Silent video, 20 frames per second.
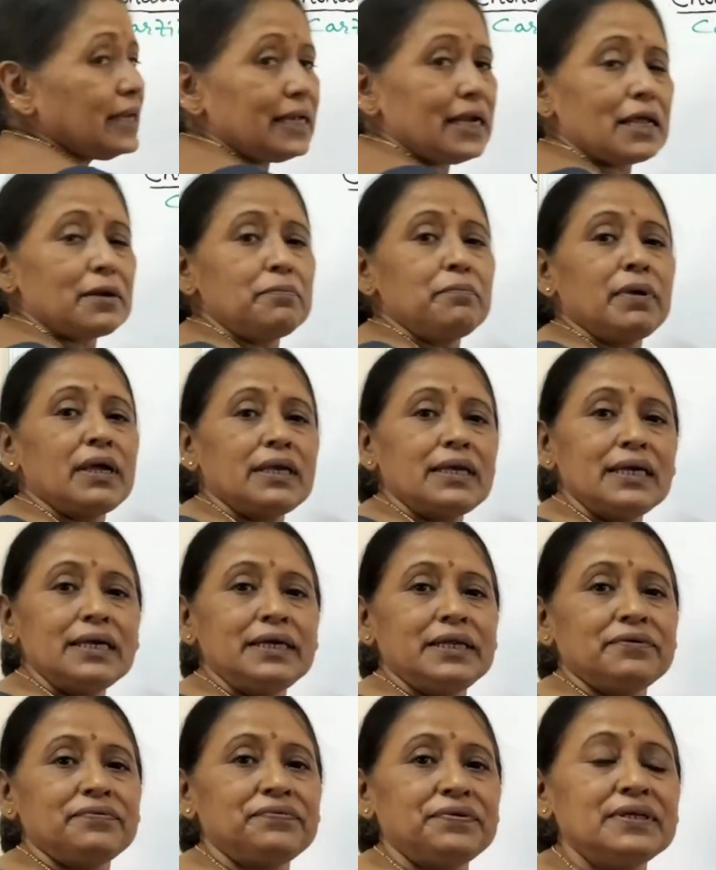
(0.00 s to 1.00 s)
There are
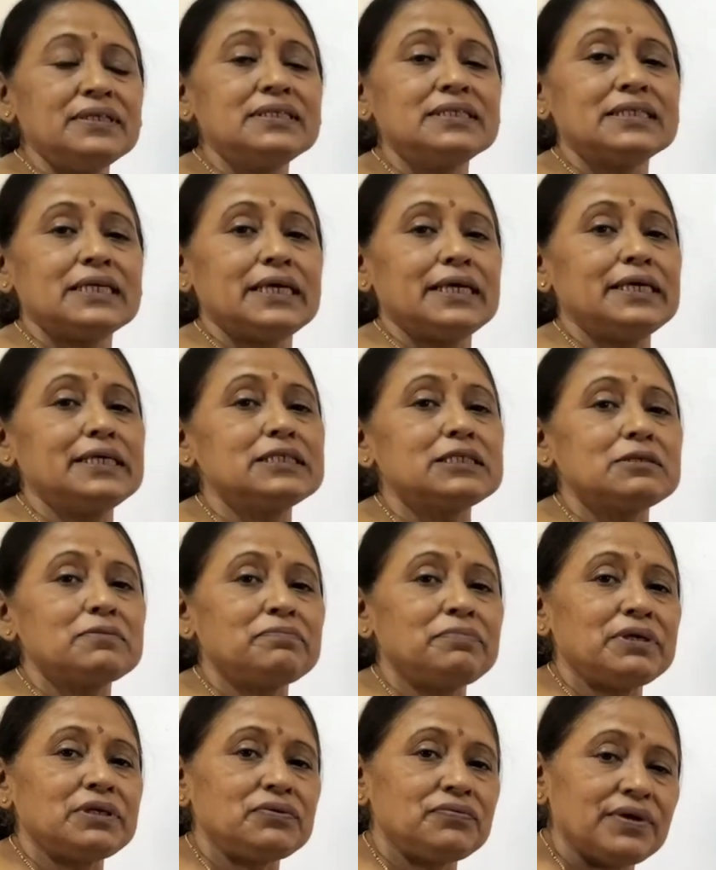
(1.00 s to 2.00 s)
many
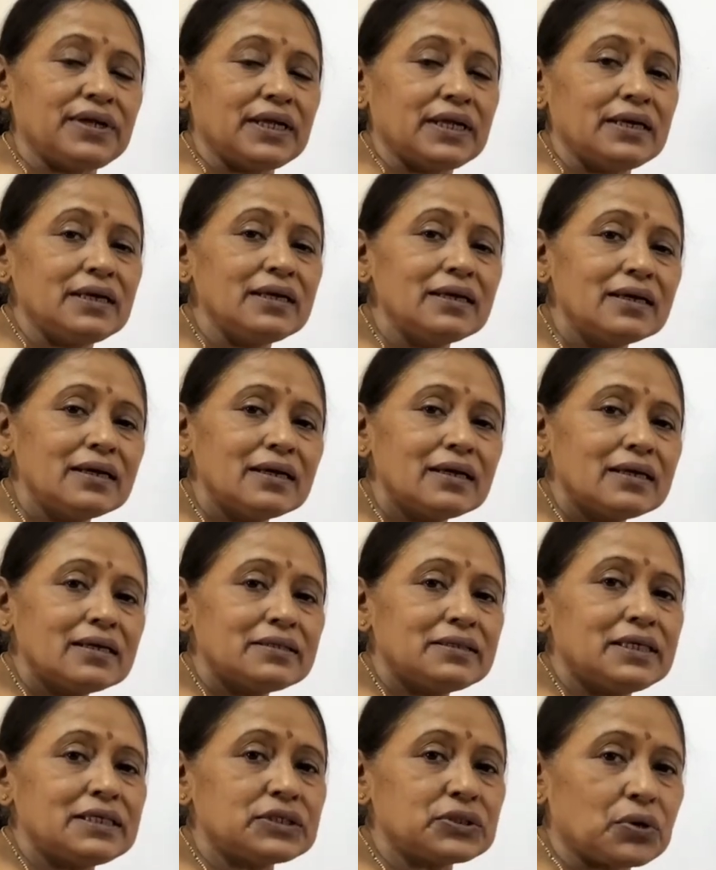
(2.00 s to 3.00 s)
differences between
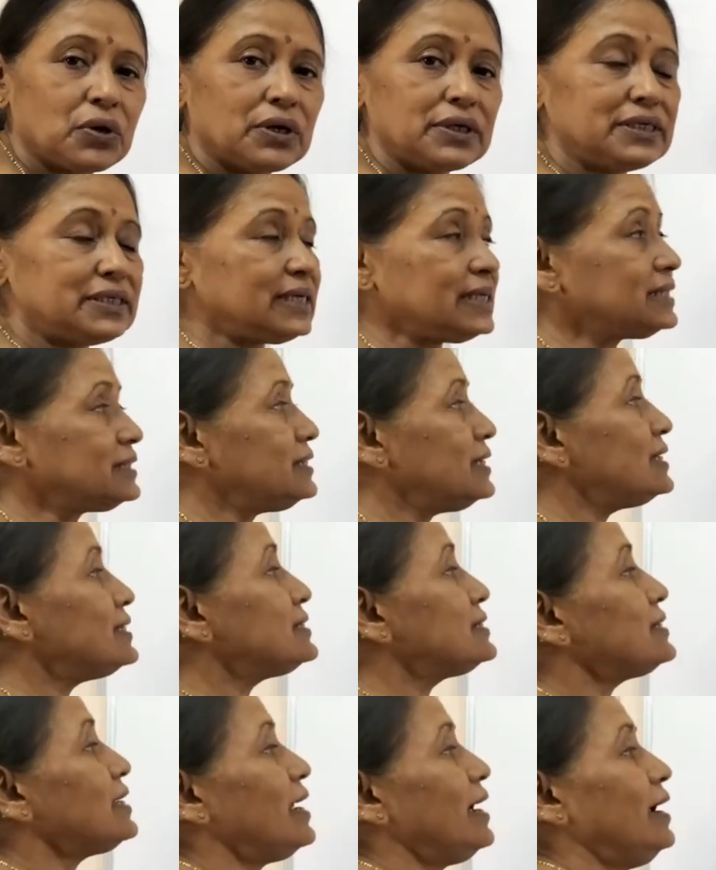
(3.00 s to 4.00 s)
these
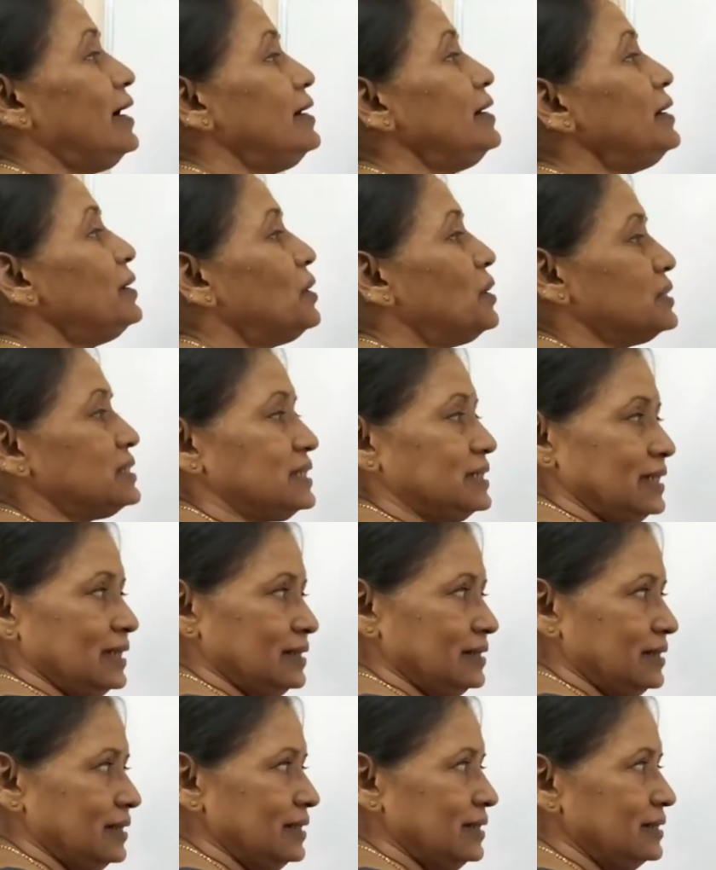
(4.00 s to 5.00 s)
chondrichthyes and
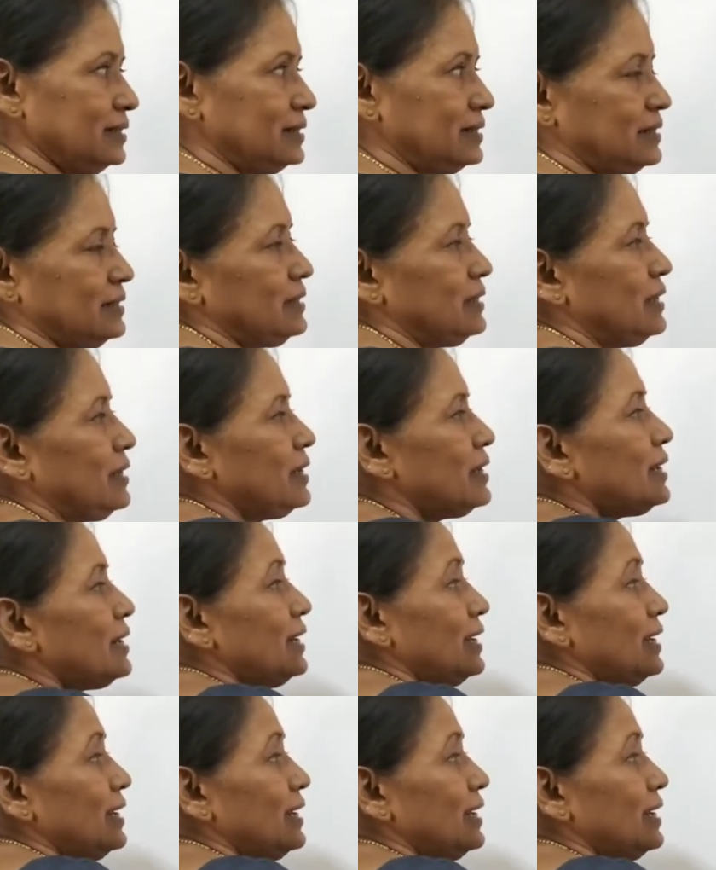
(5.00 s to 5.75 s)
osteichthyes.